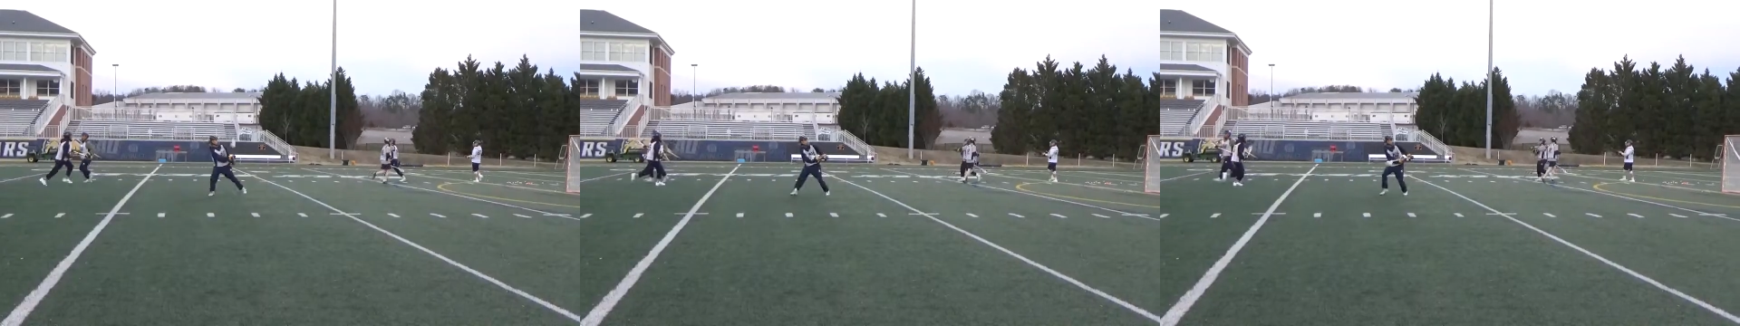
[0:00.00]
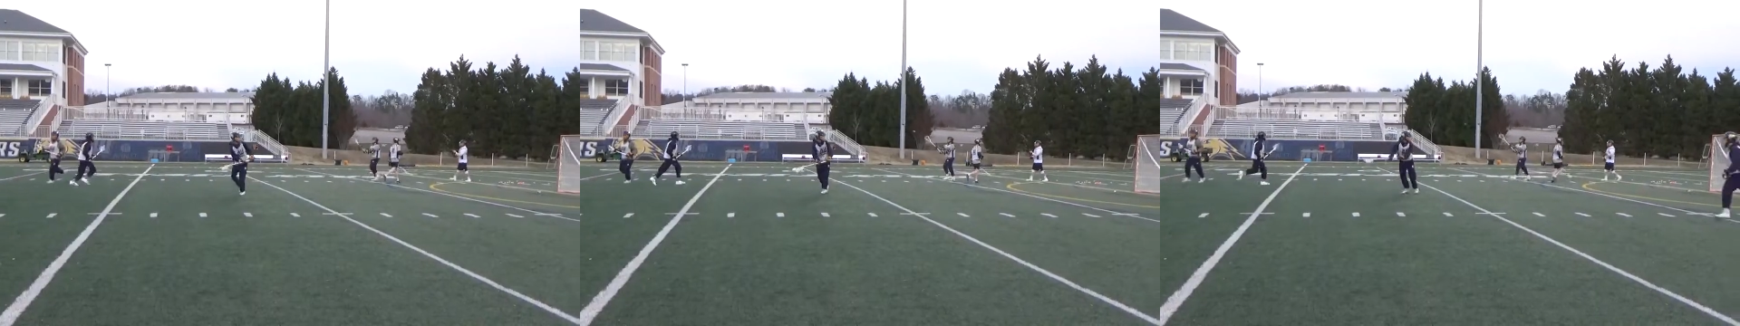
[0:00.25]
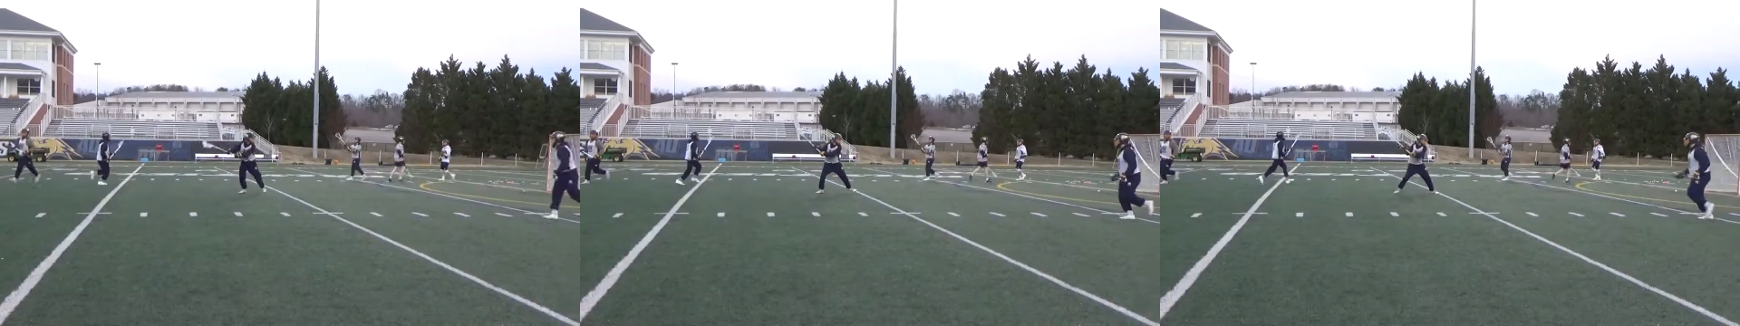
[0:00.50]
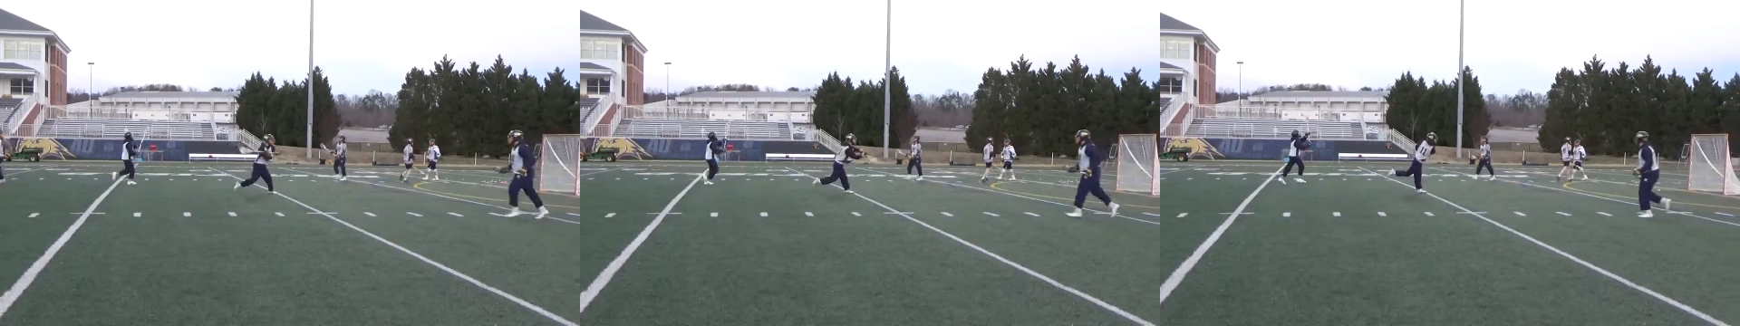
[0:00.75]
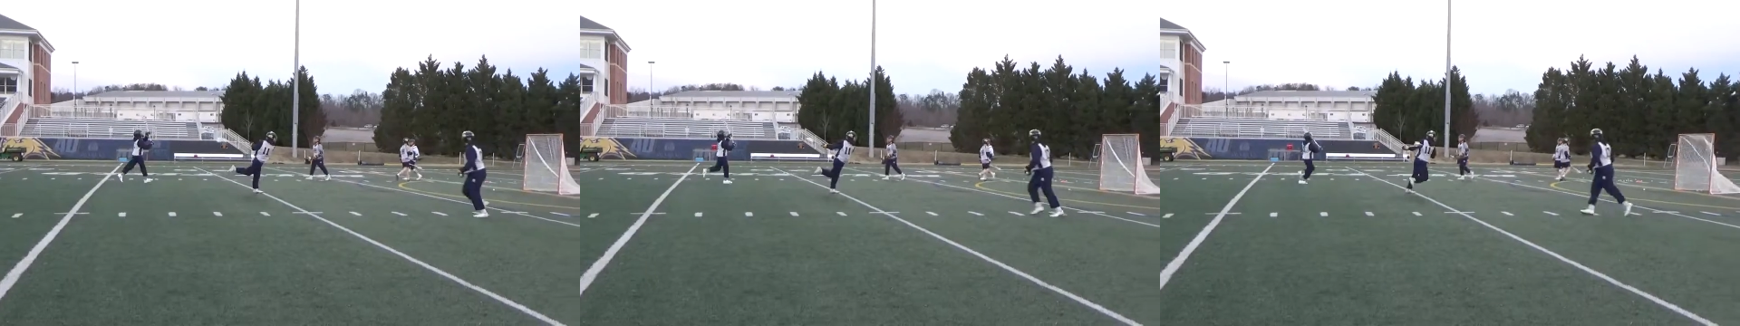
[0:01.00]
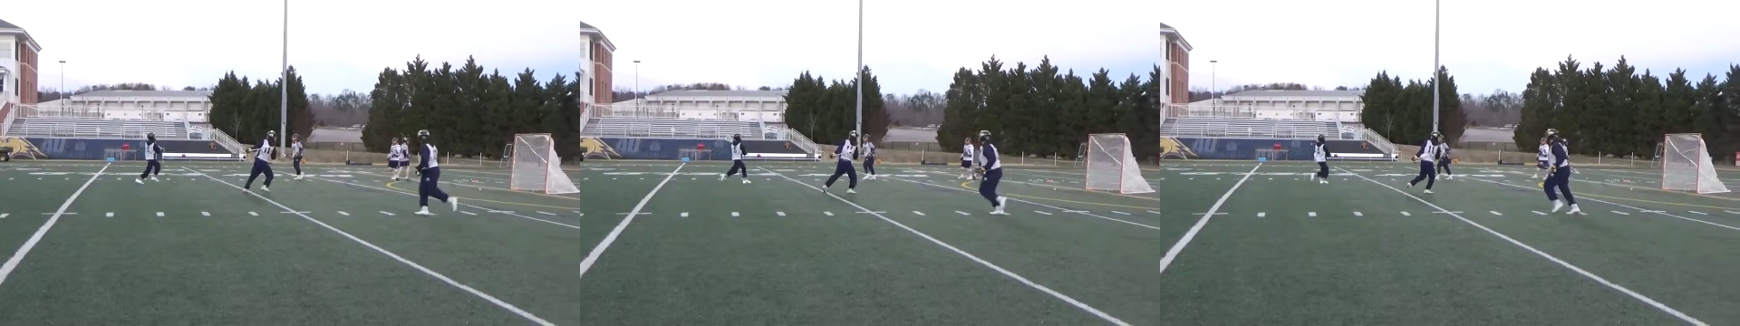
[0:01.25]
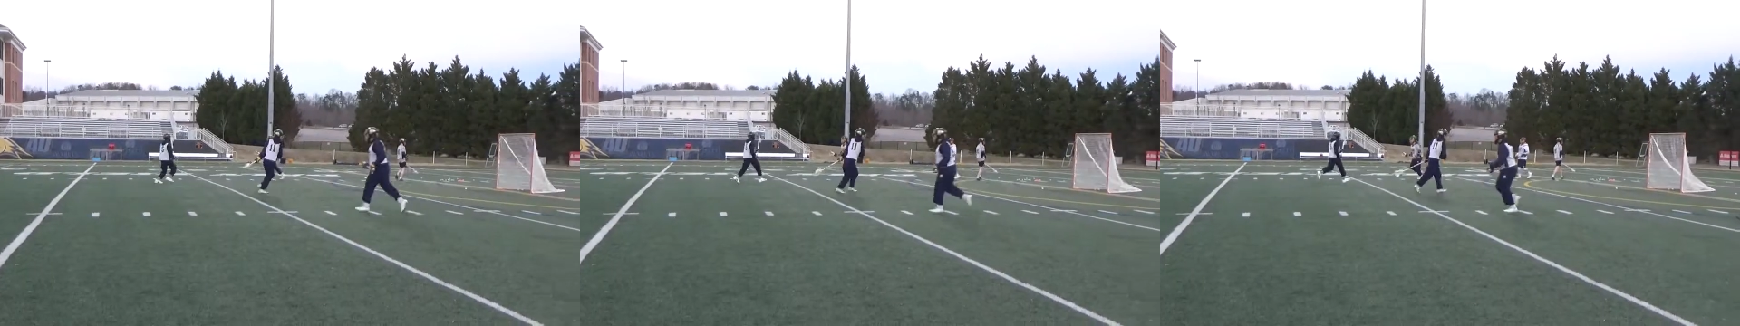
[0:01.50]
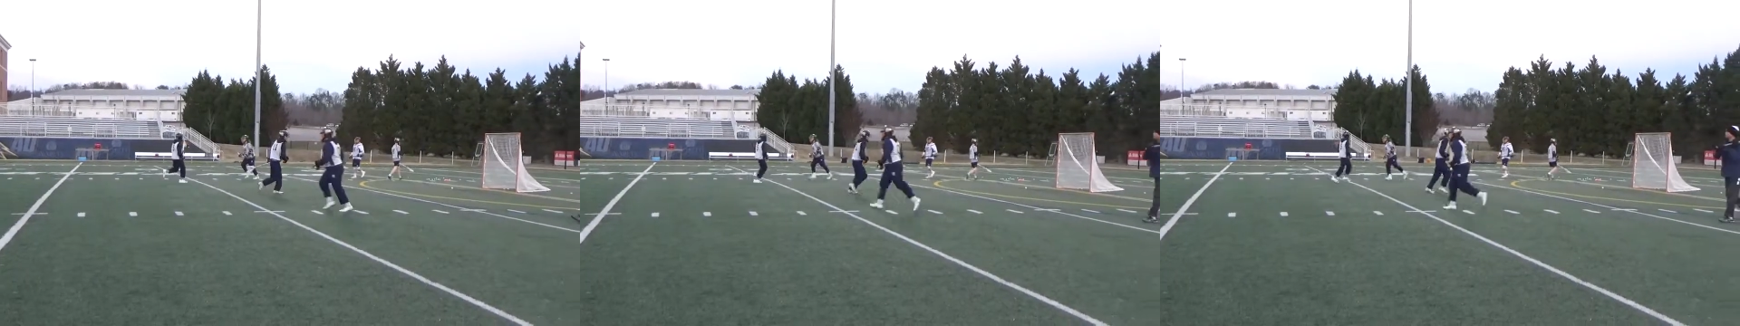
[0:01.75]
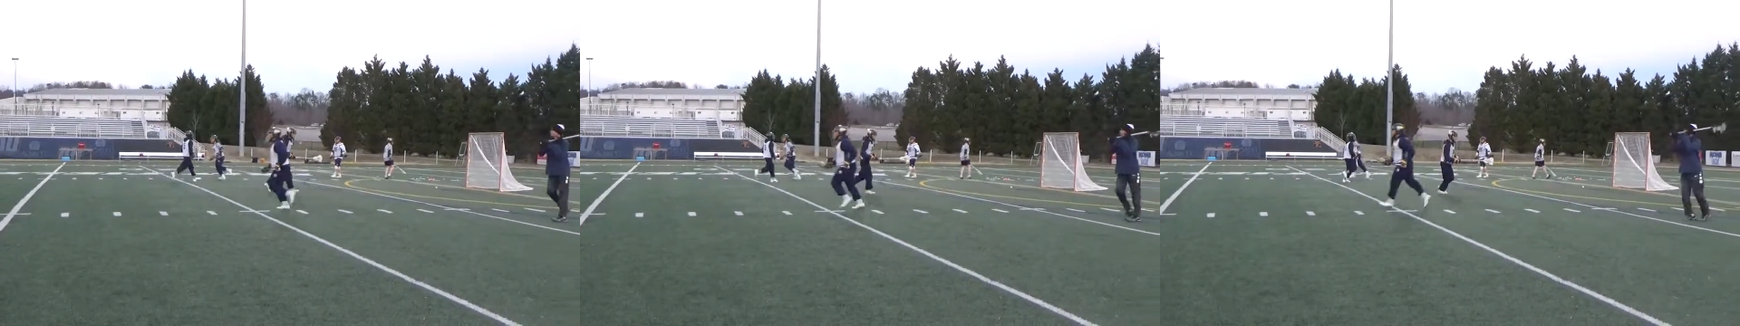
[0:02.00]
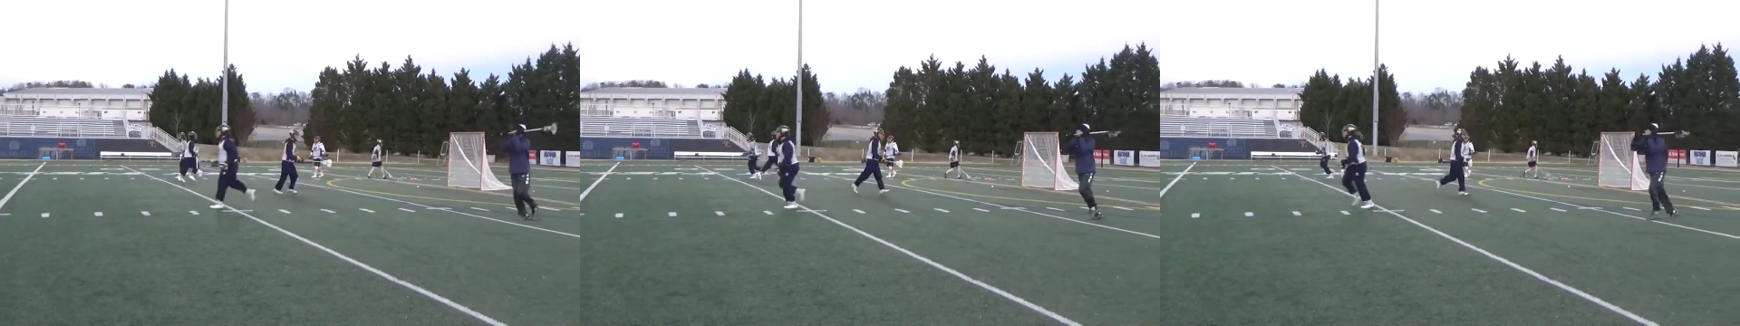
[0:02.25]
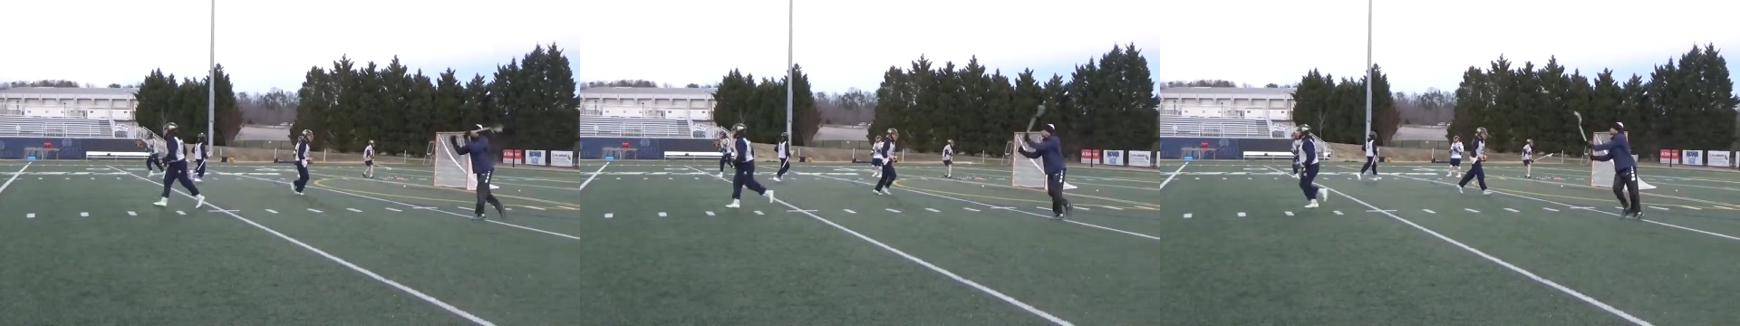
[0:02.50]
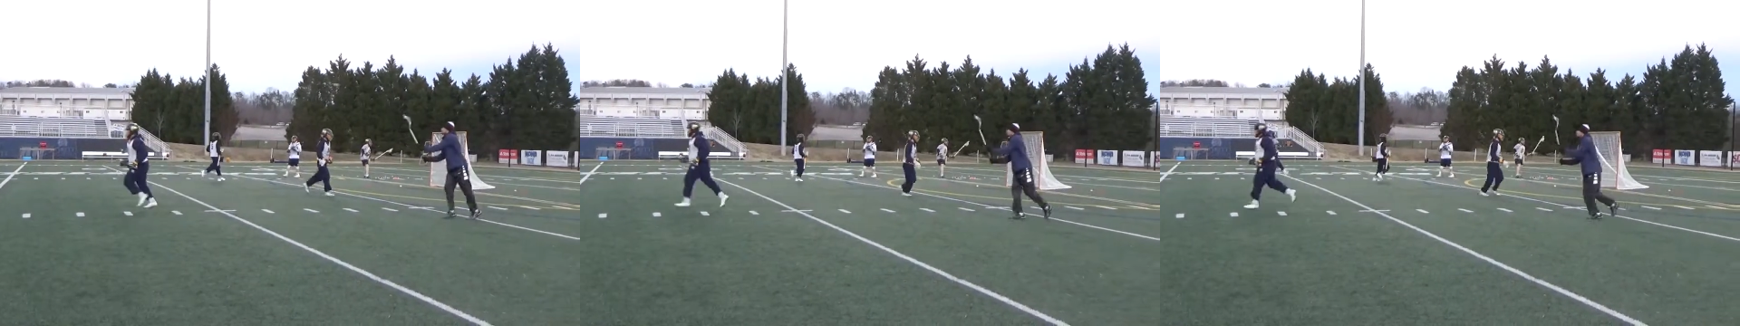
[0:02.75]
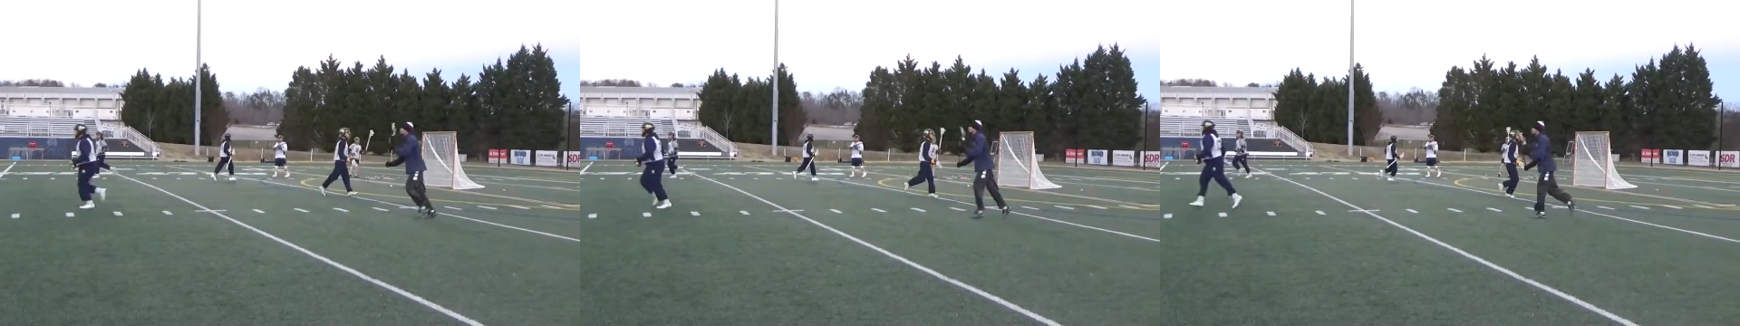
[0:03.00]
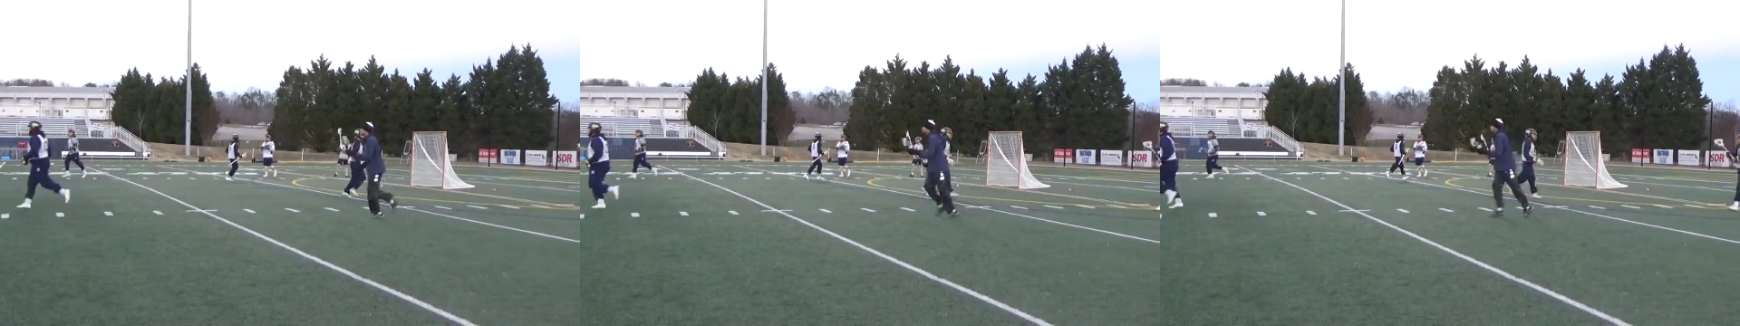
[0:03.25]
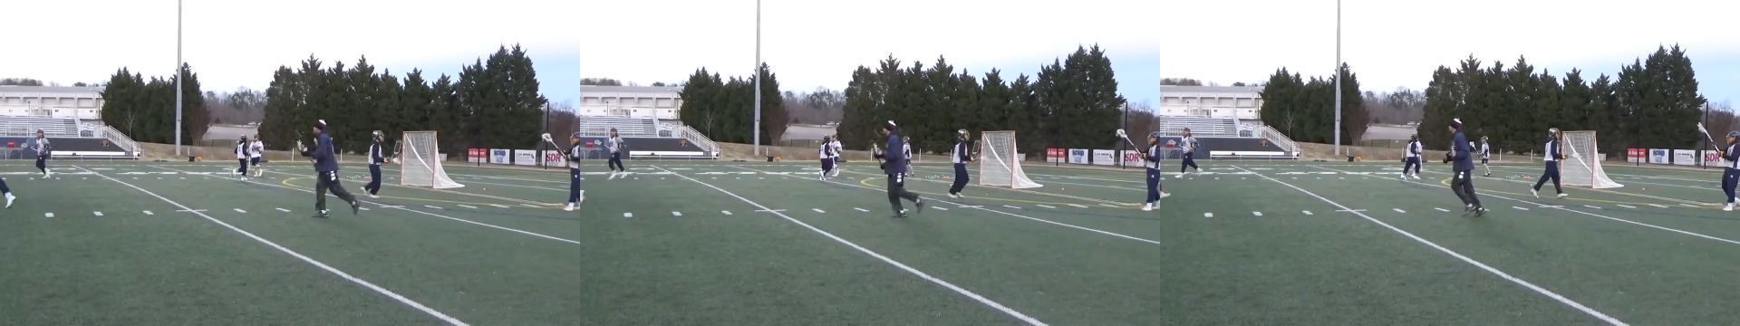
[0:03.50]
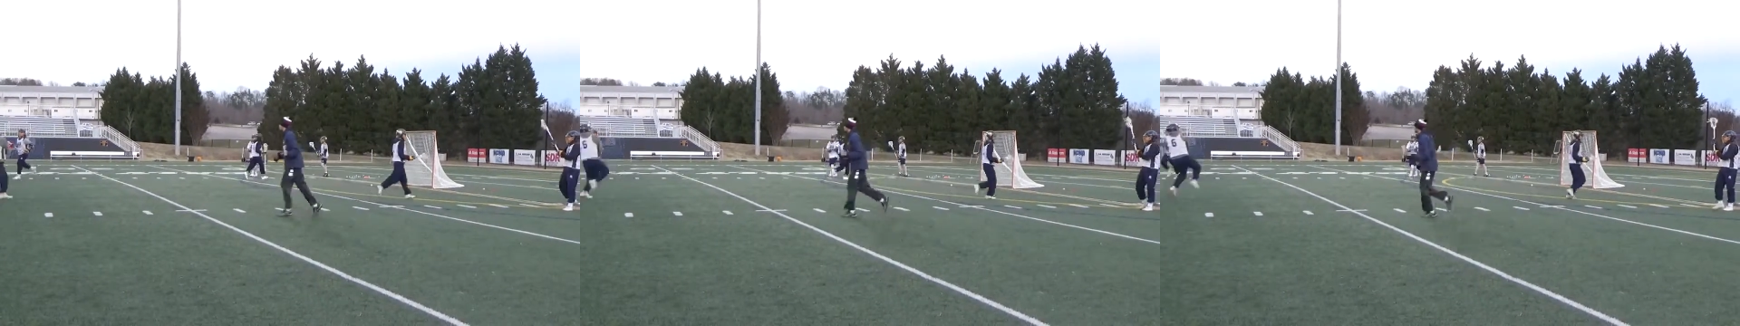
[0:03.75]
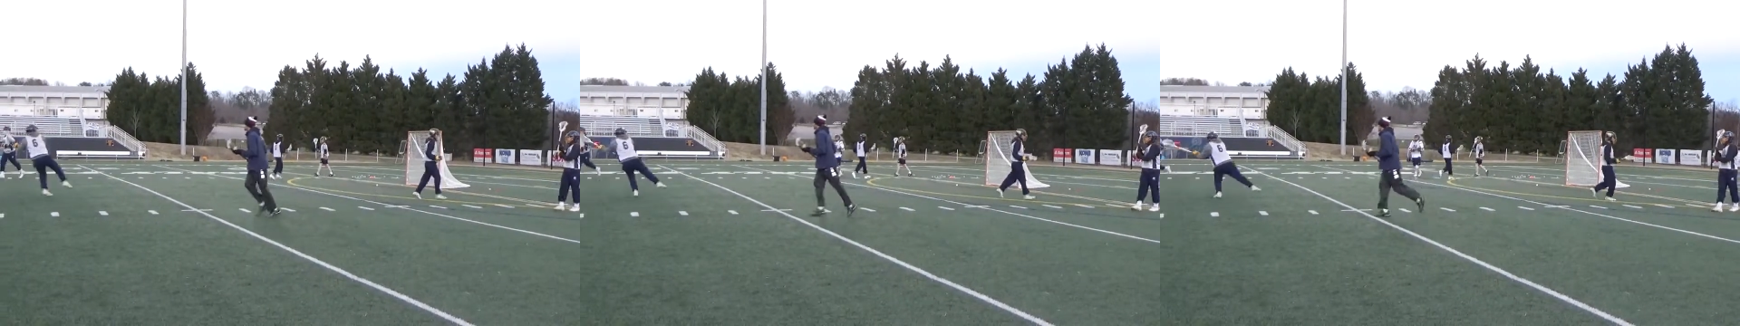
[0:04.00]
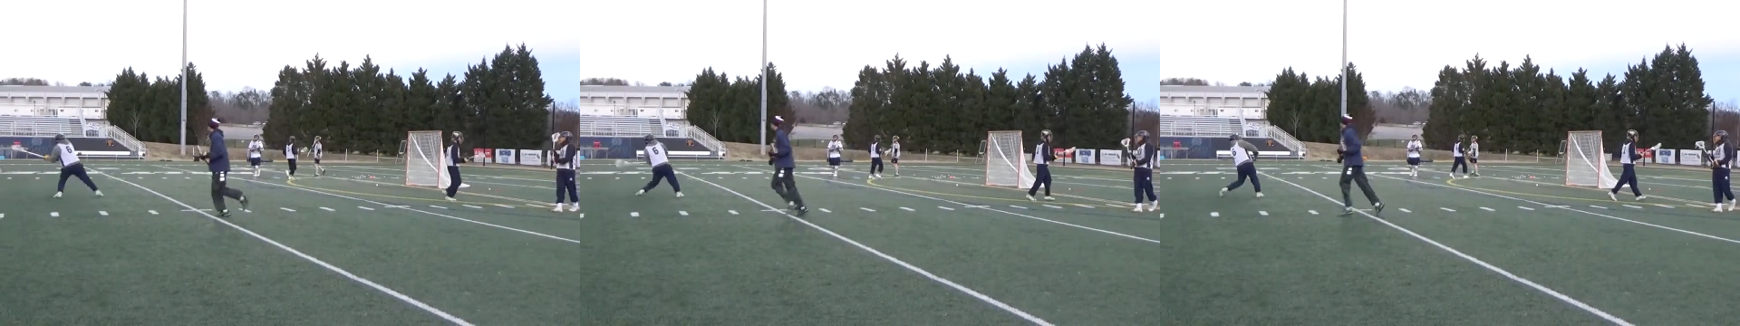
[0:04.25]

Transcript: No face is visible, so there are no lips to read.